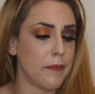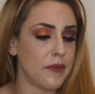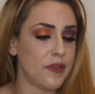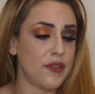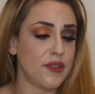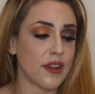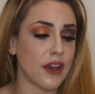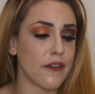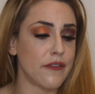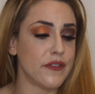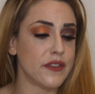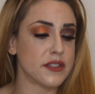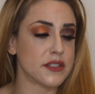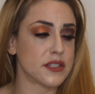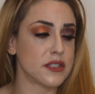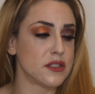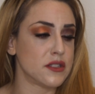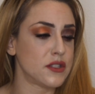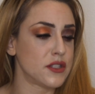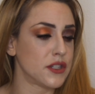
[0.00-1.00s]
stuff is
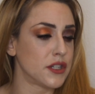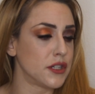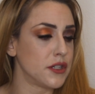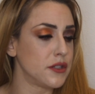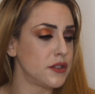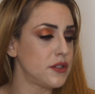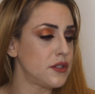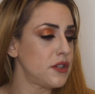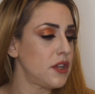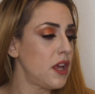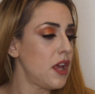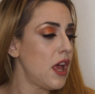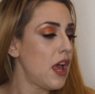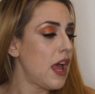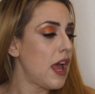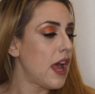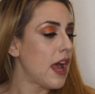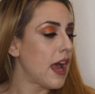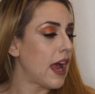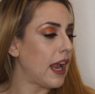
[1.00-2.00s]
concerned.
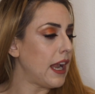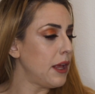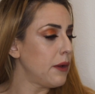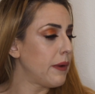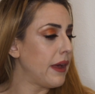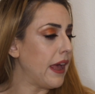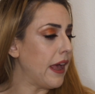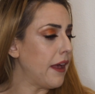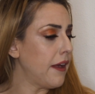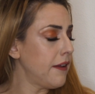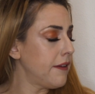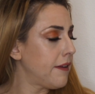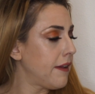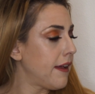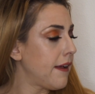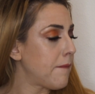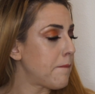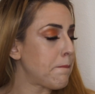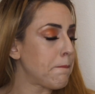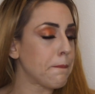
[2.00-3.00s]
Anyway,
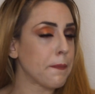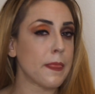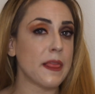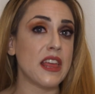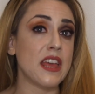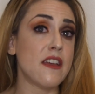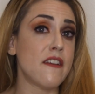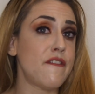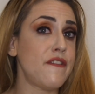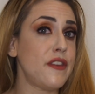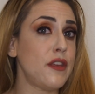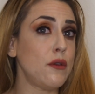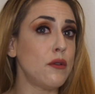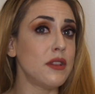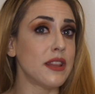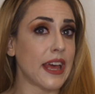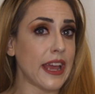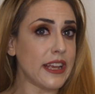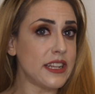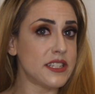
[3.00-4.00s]
if you
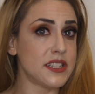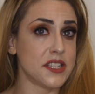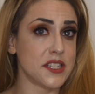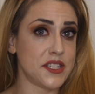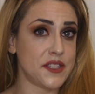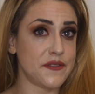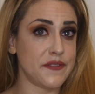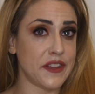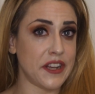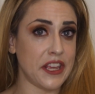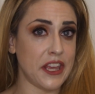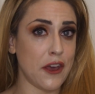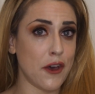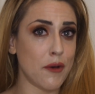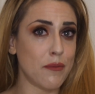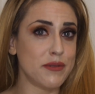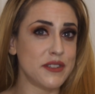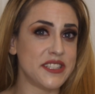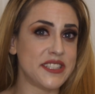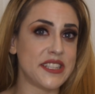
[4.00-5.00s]
liked this
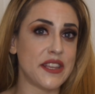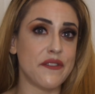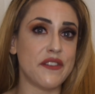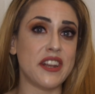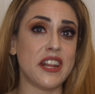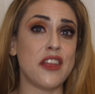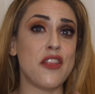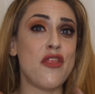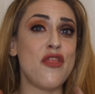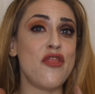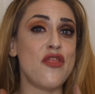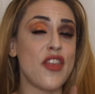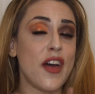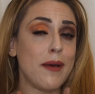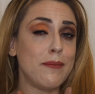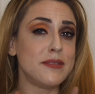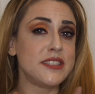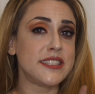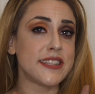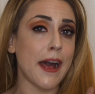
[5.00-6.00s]
video, please give it a
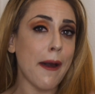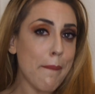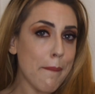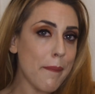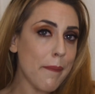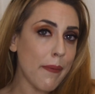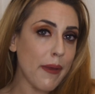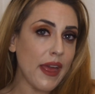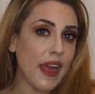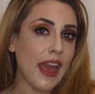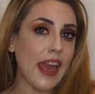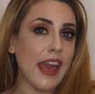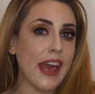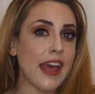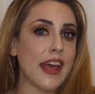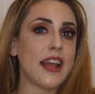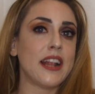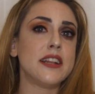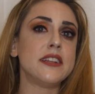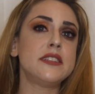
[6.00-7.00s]
thumbs up,
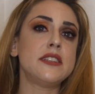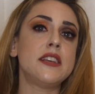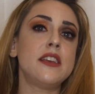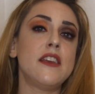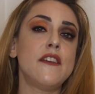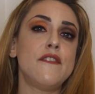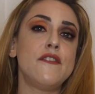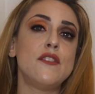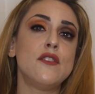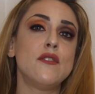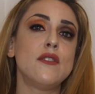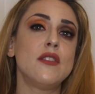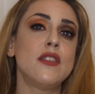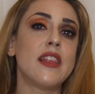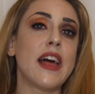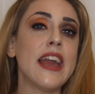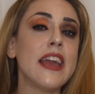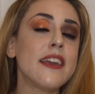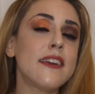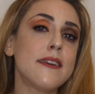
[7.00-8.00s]
and if you
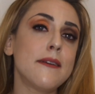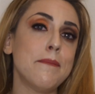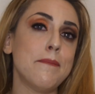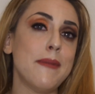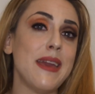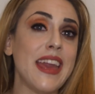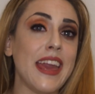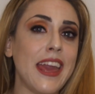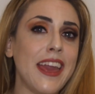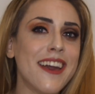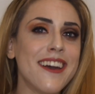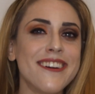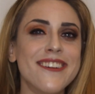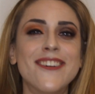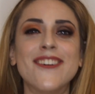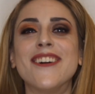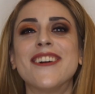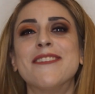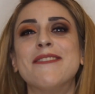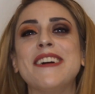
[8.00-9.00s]
like me
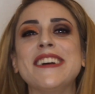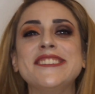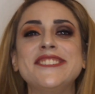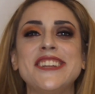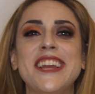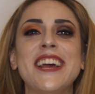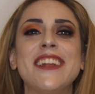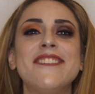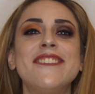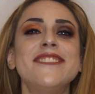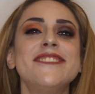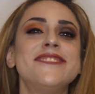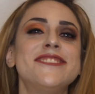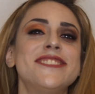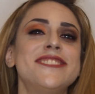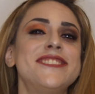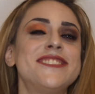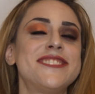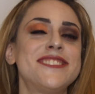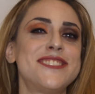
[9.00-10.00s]
or my channel,
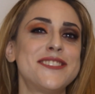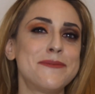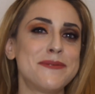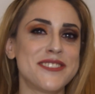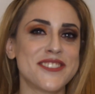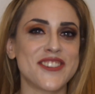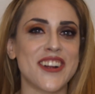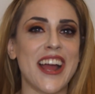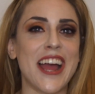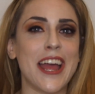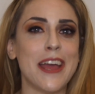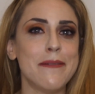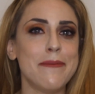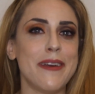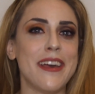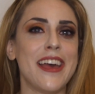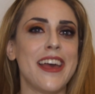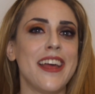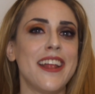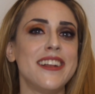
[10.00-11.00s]
just subscribe
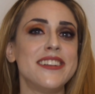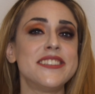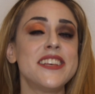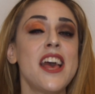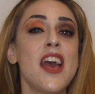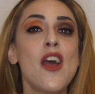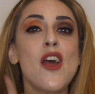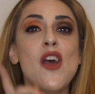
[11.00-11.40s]
and